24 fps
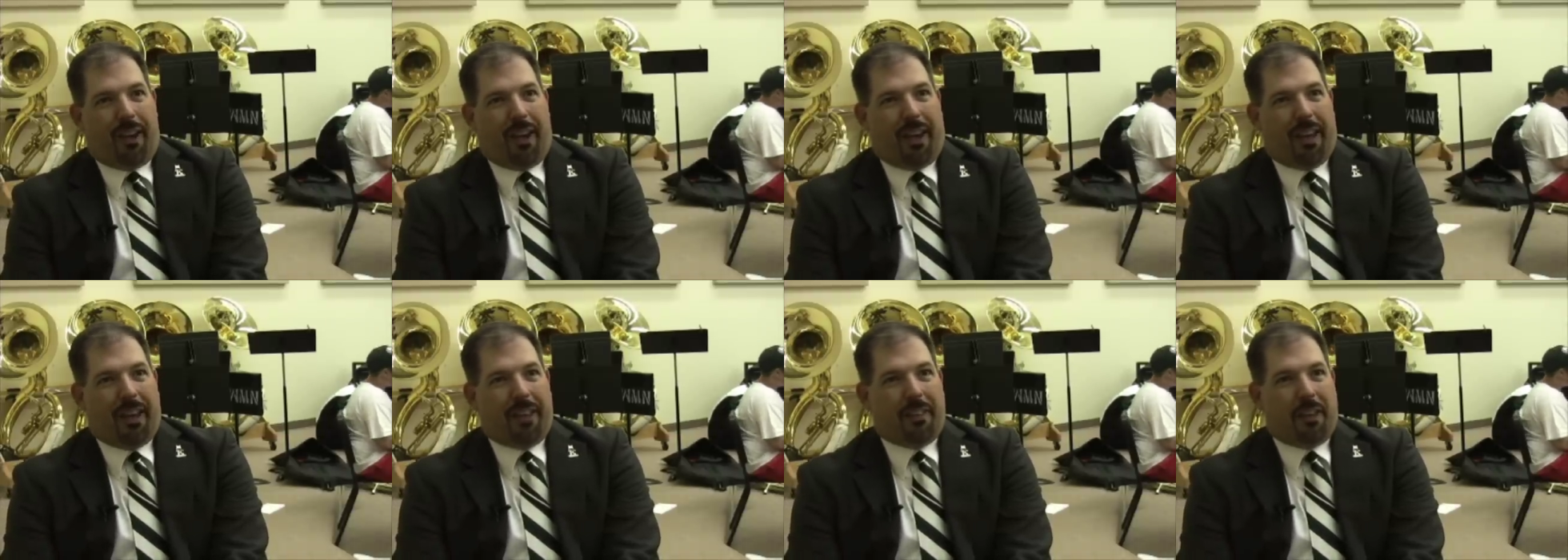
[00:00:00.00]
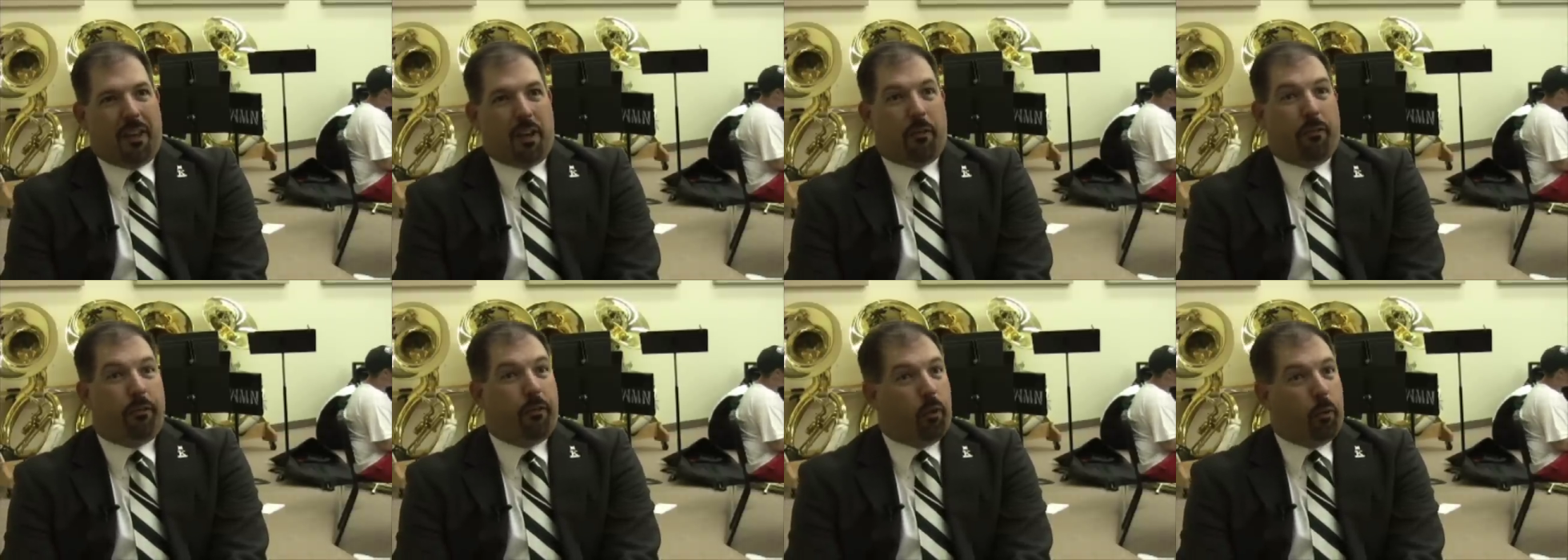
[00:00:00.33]
and
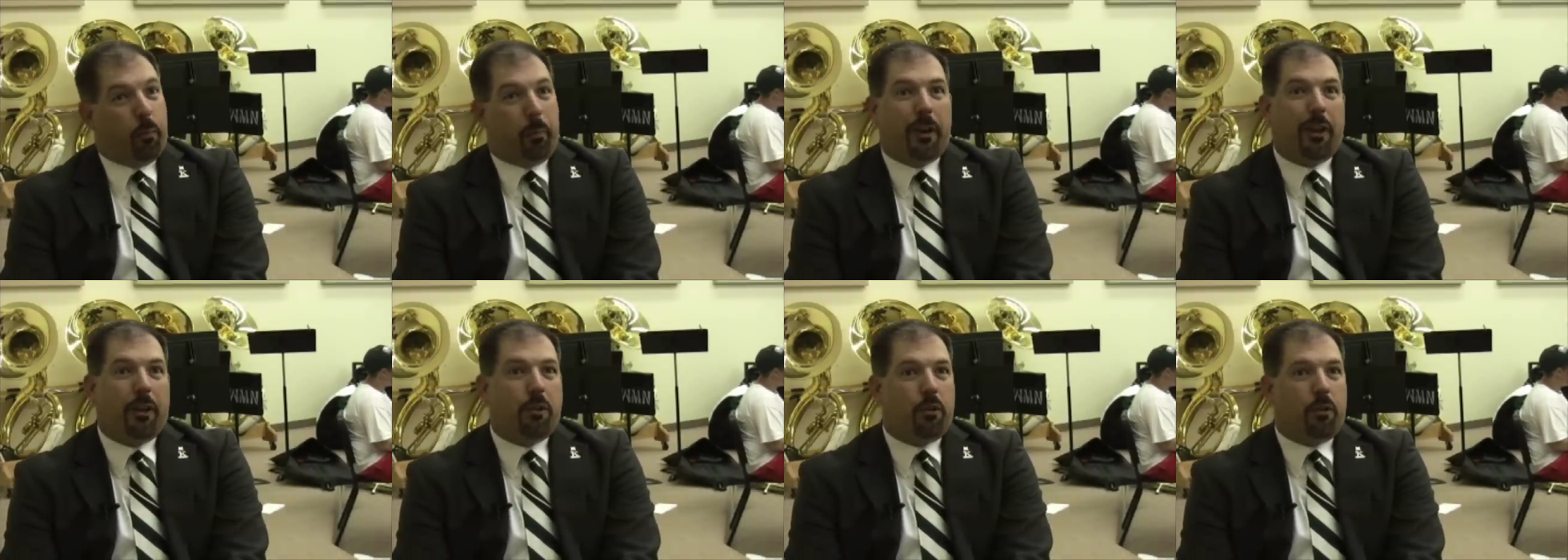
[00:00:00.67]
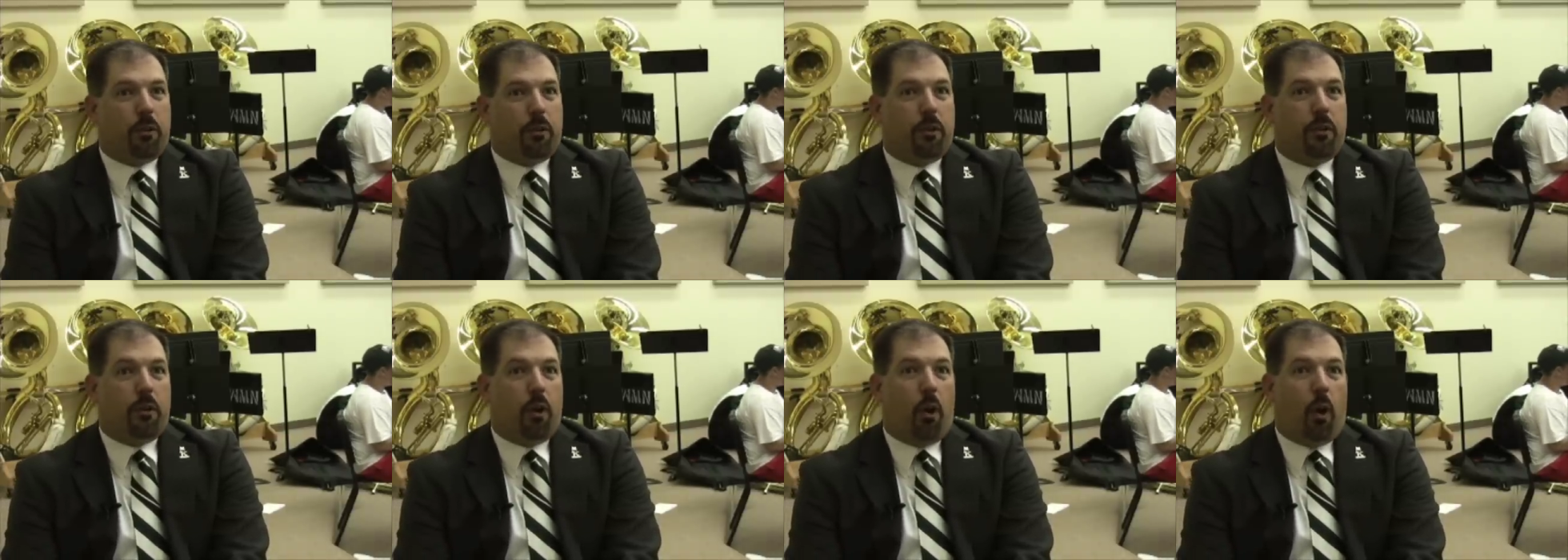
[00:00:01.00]
then a full
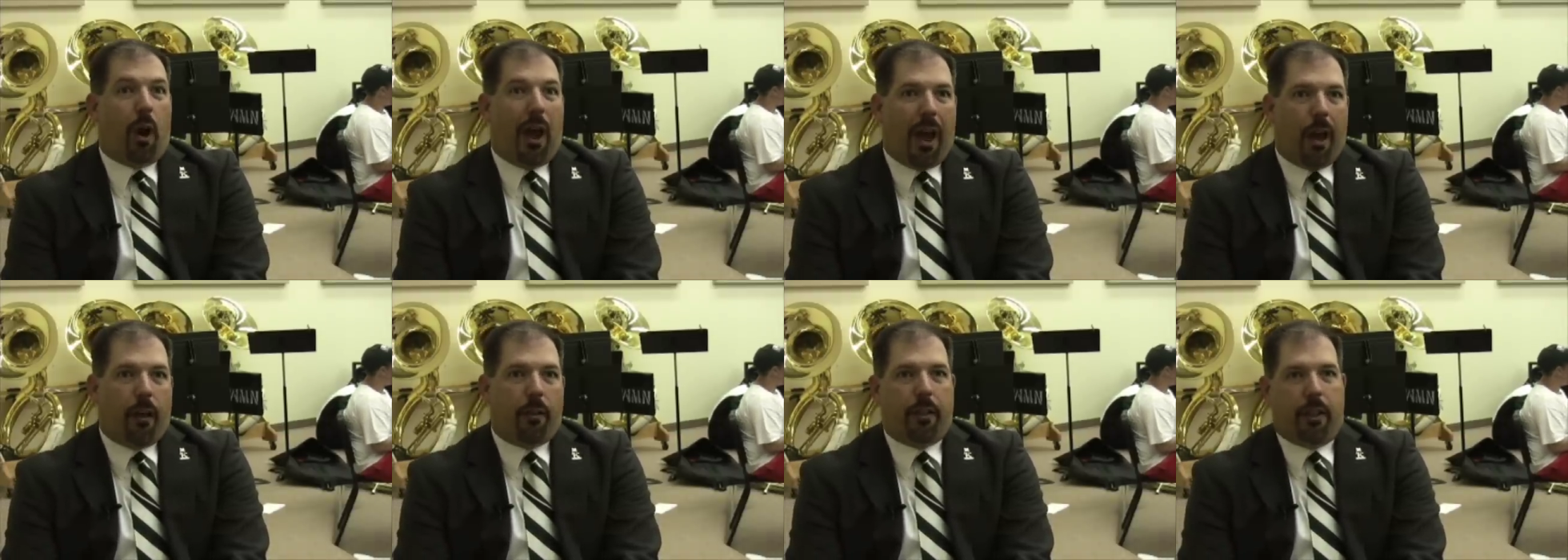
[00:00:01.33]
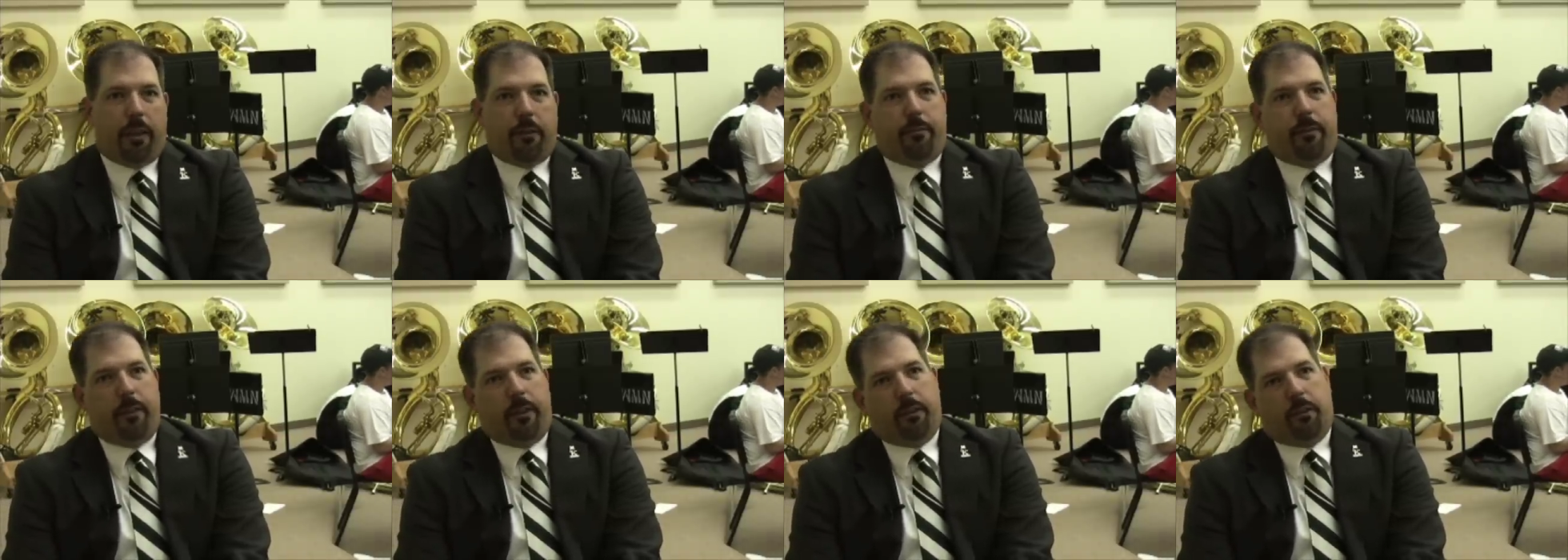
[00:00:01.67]
picture to know how
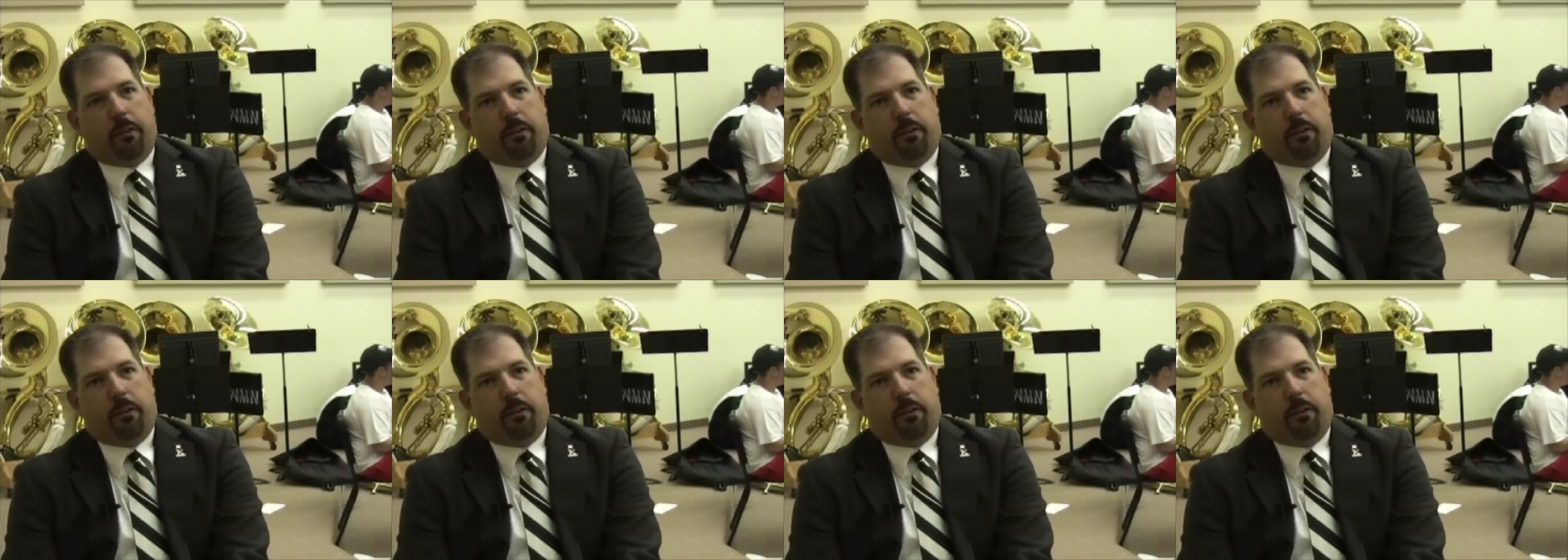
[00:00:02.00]
they fit